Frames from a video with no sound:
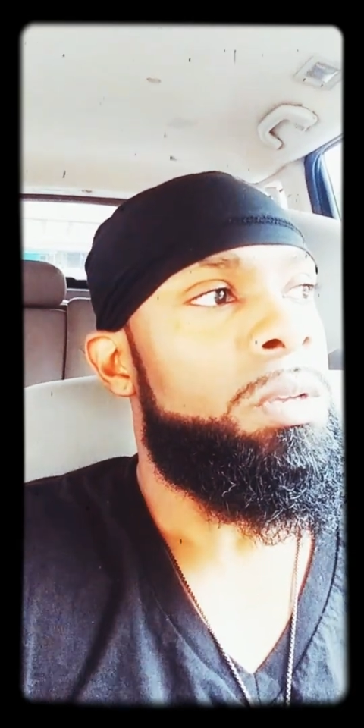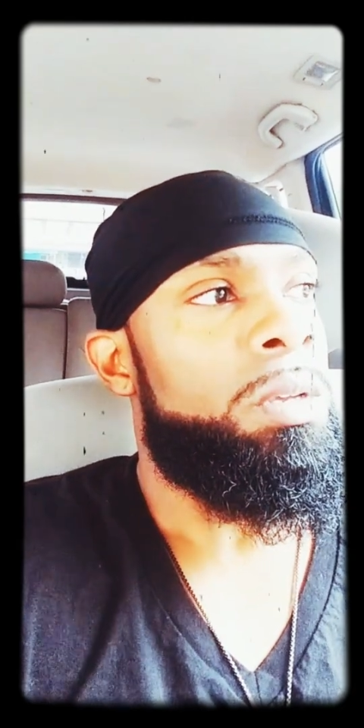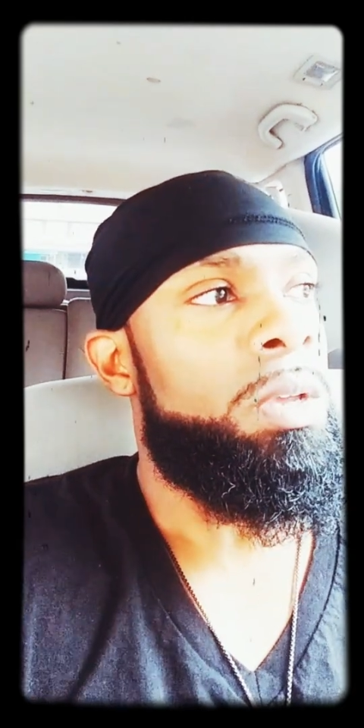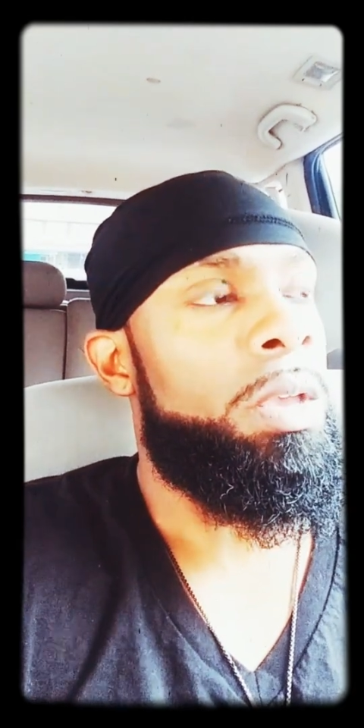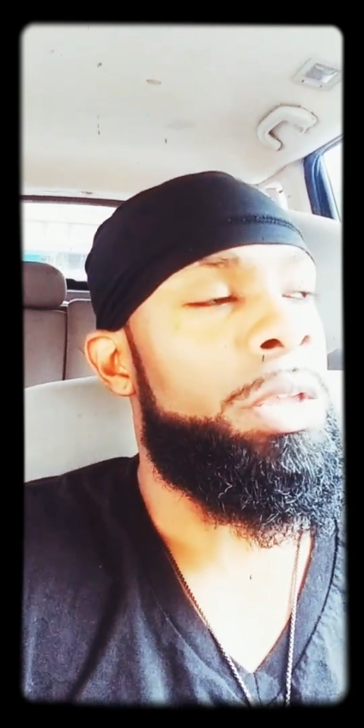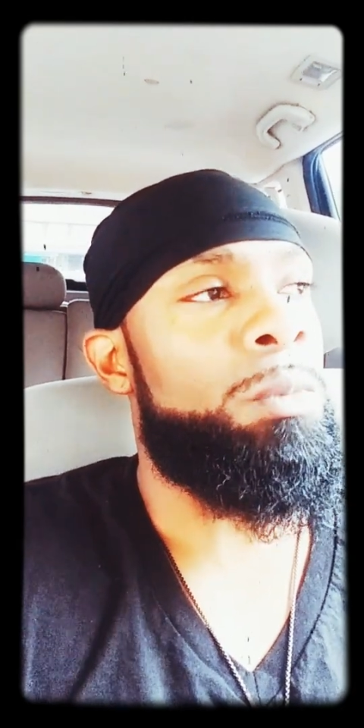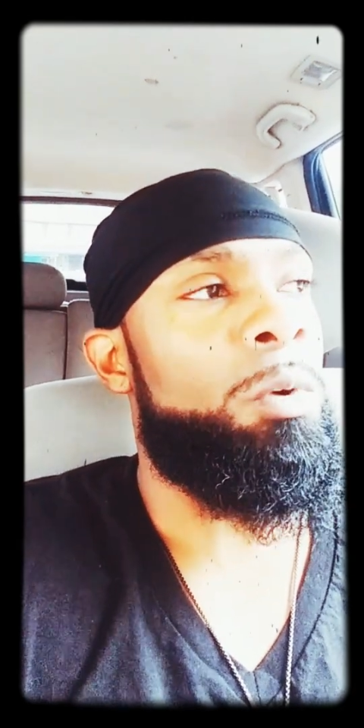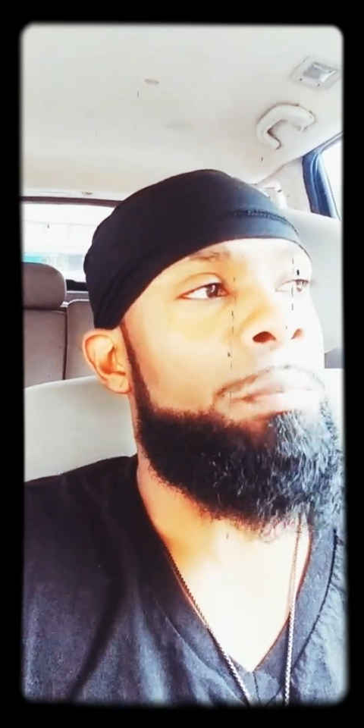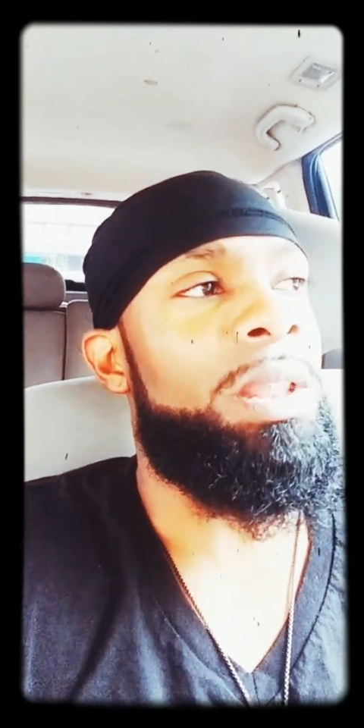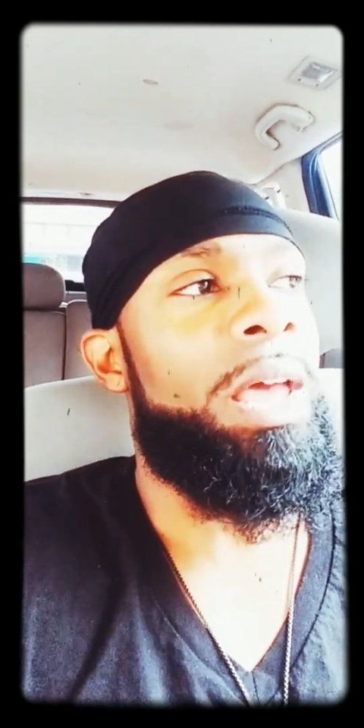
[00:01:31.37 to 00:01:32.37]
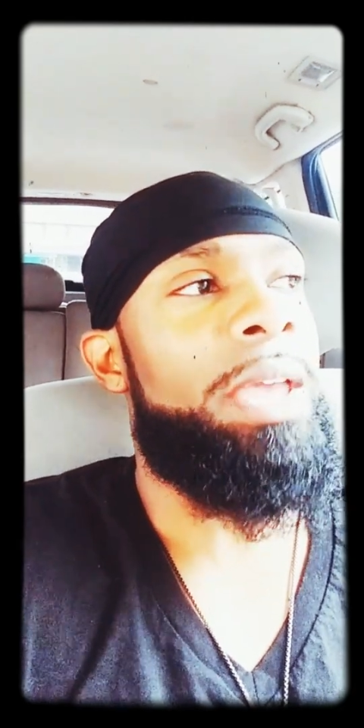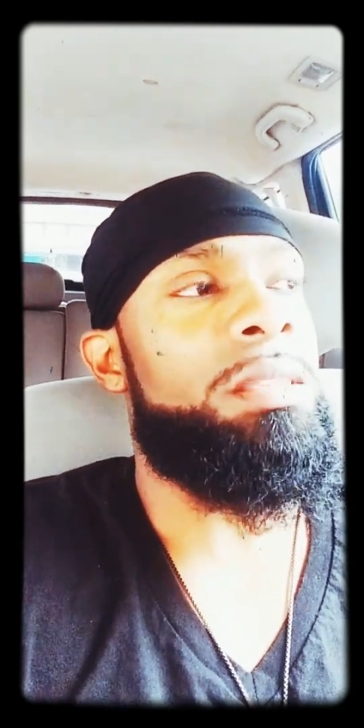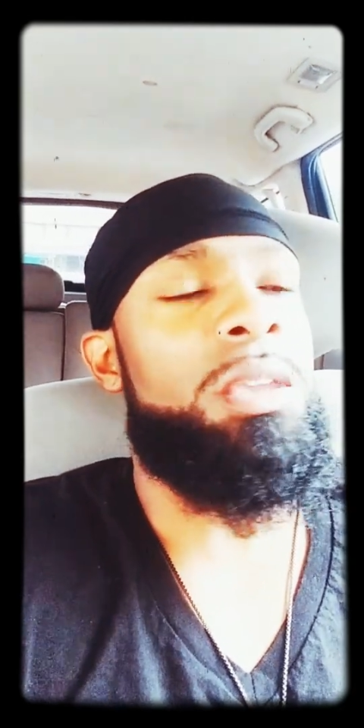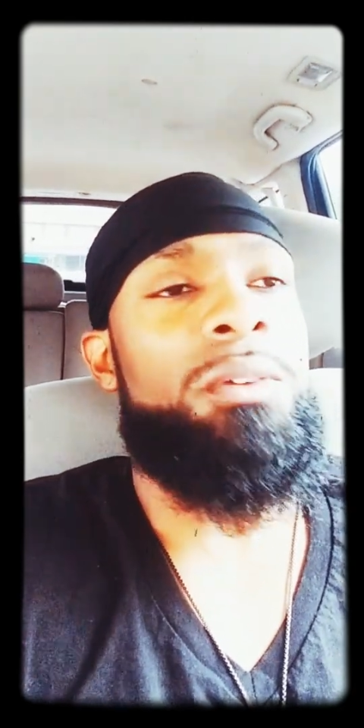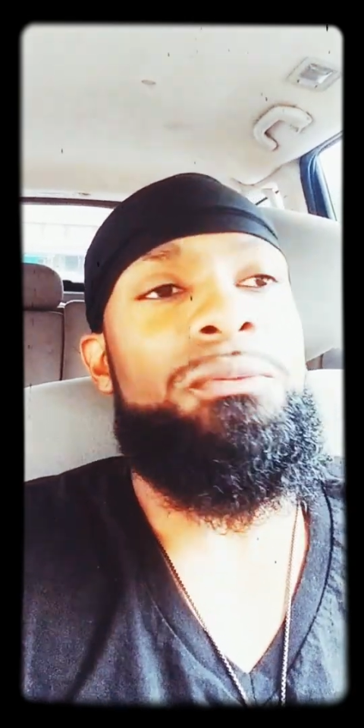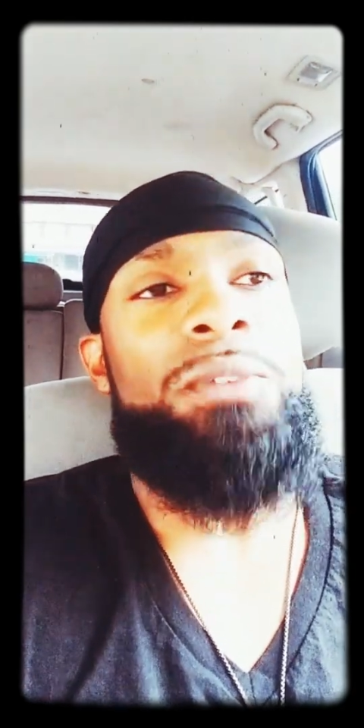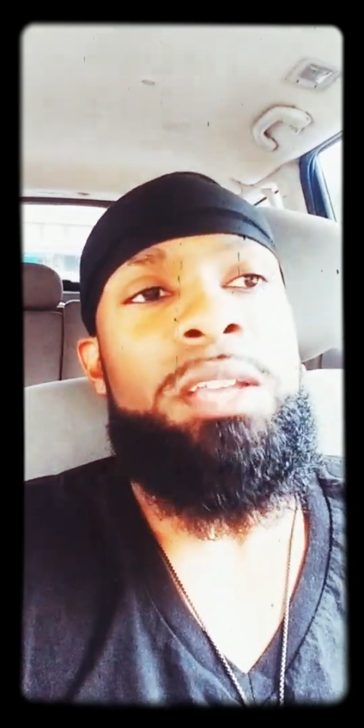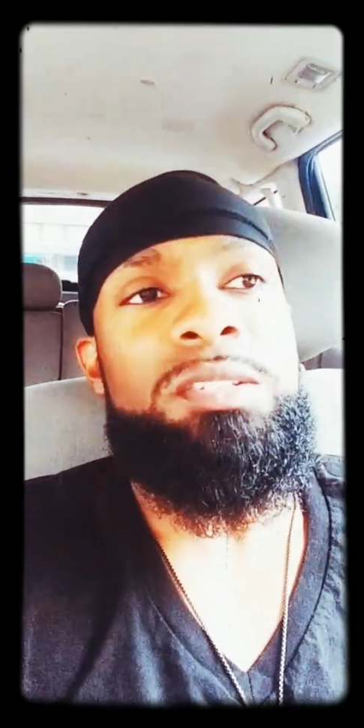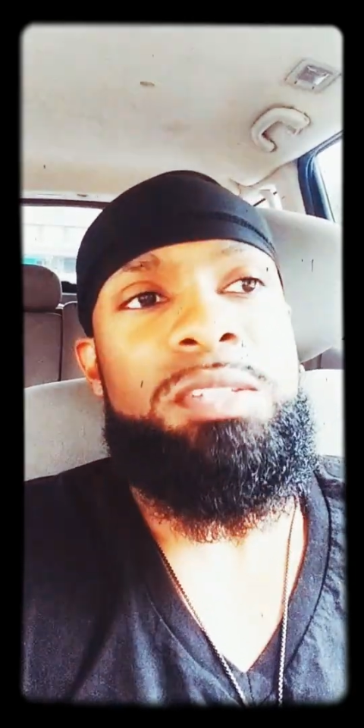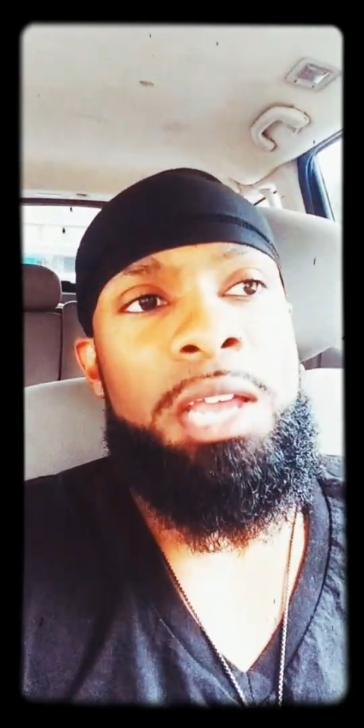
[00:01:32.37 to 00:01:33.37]
And it would be like them
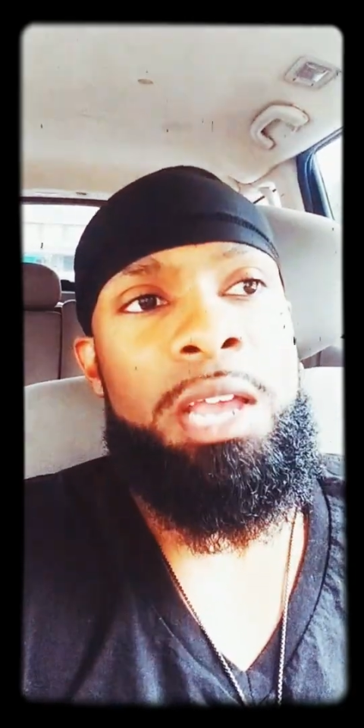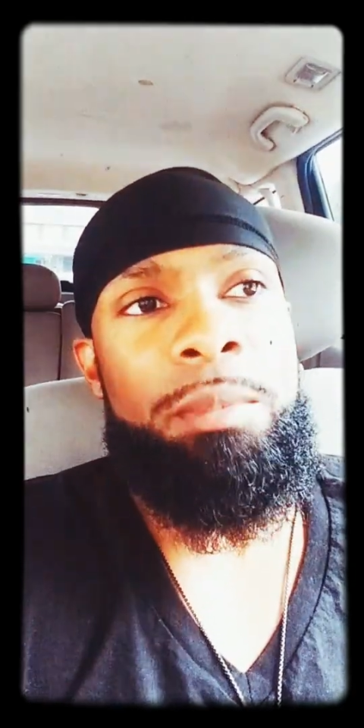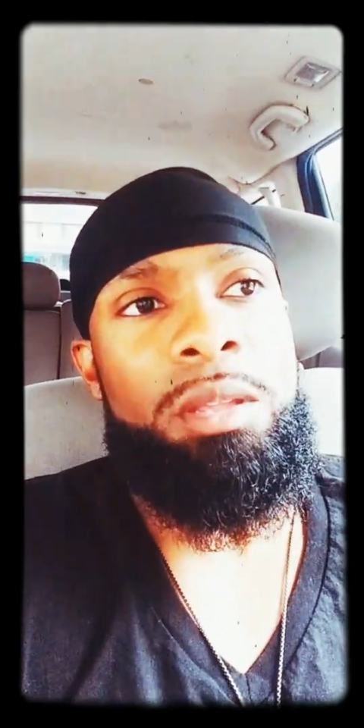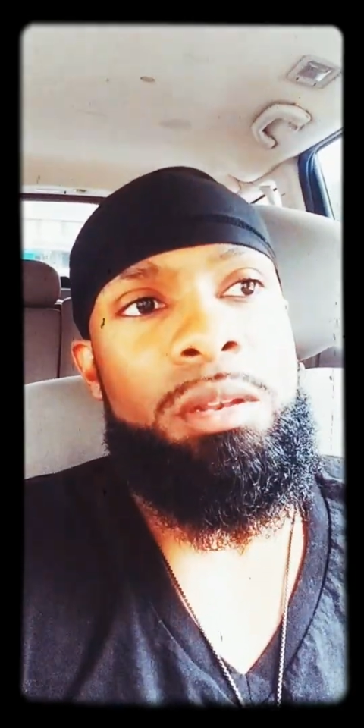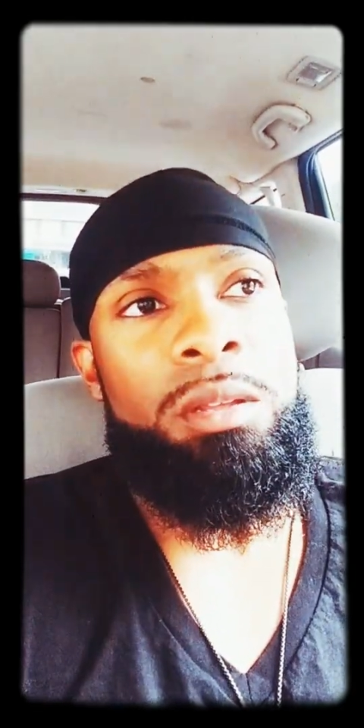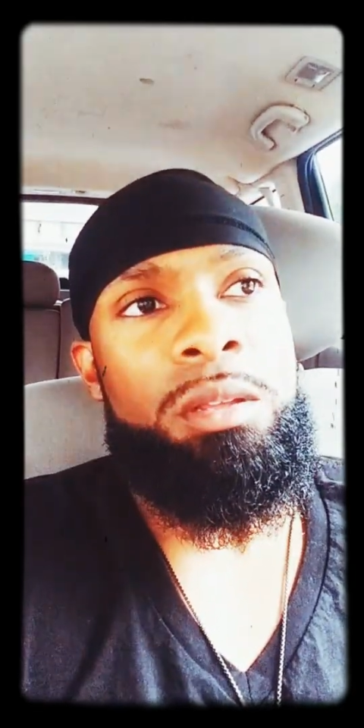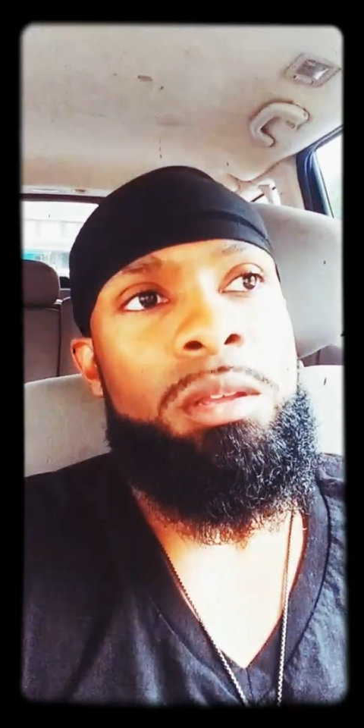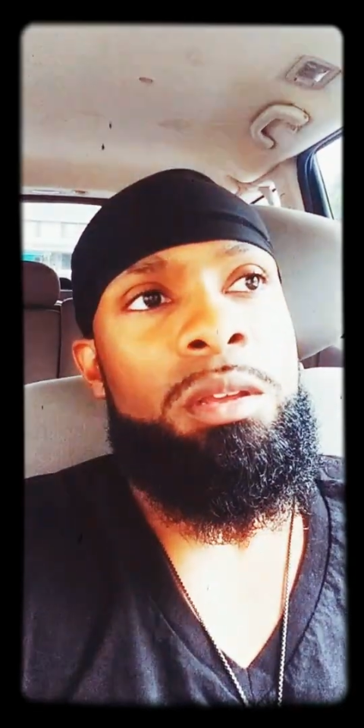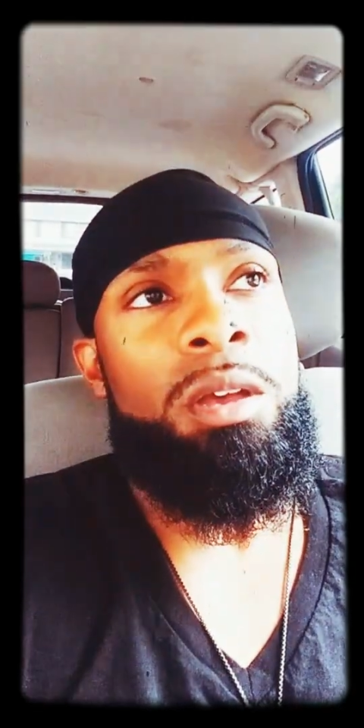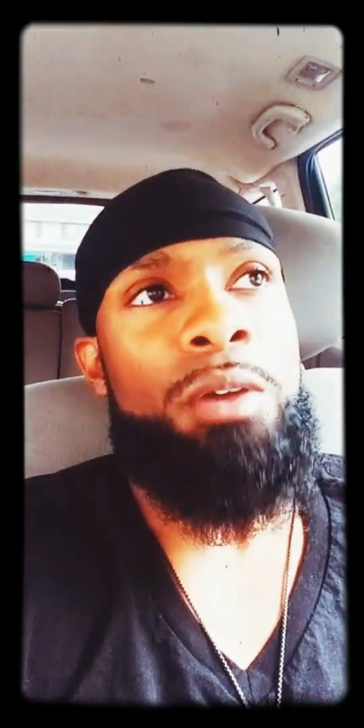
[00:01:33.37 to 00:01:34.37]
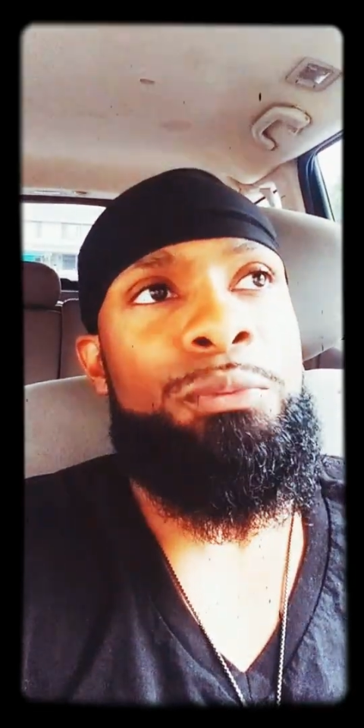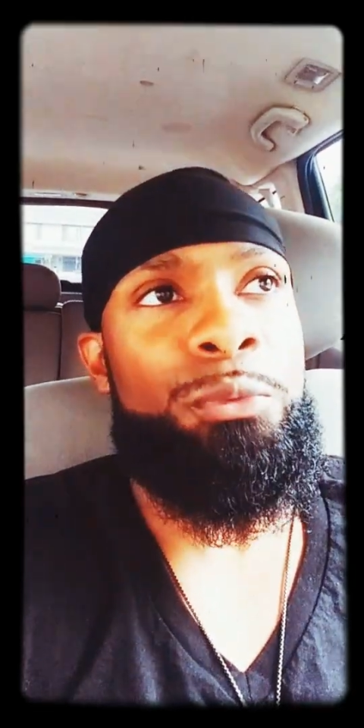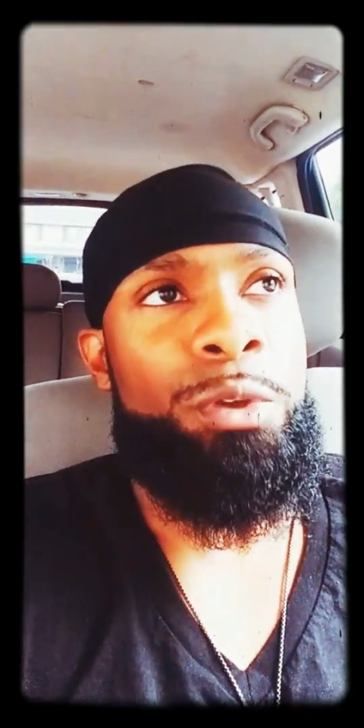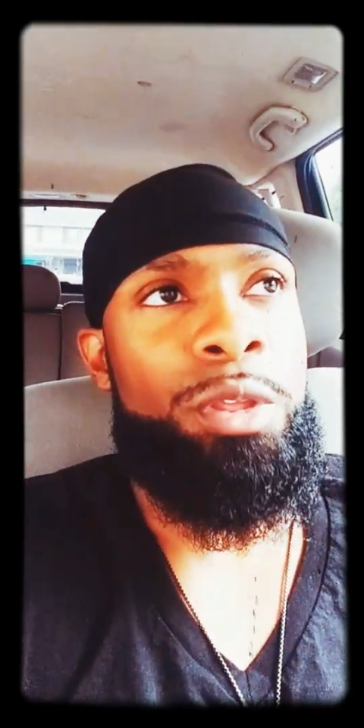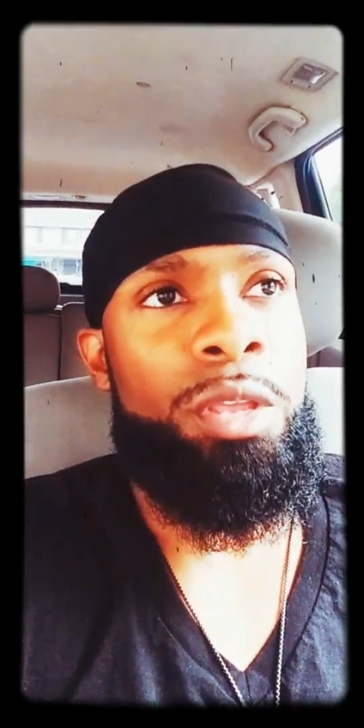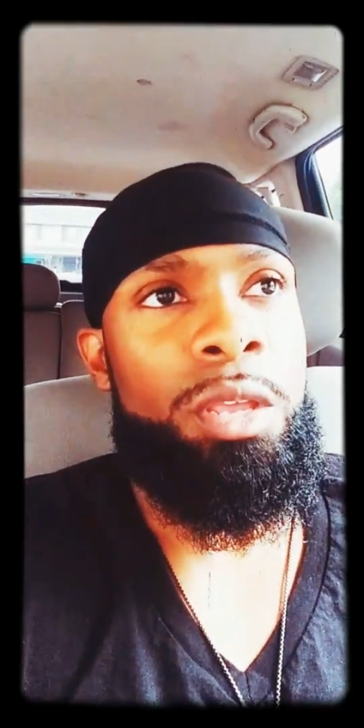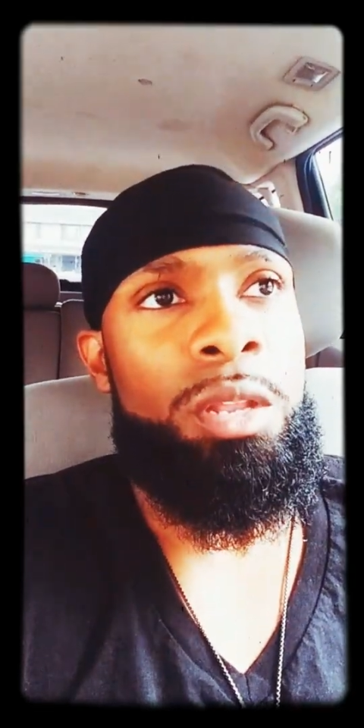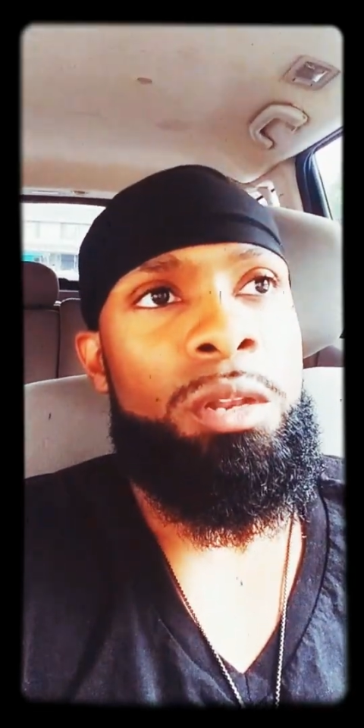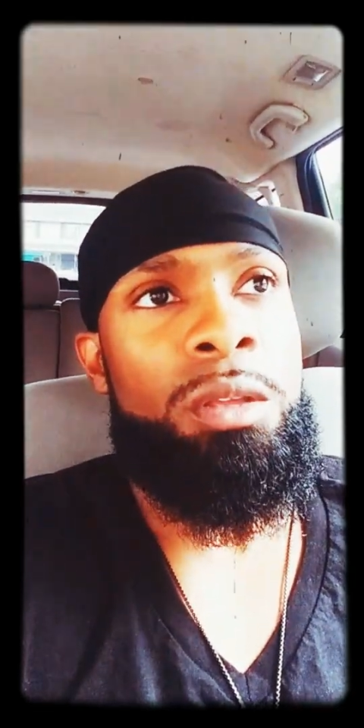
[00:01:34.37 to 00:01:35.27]
FaceTiming a friend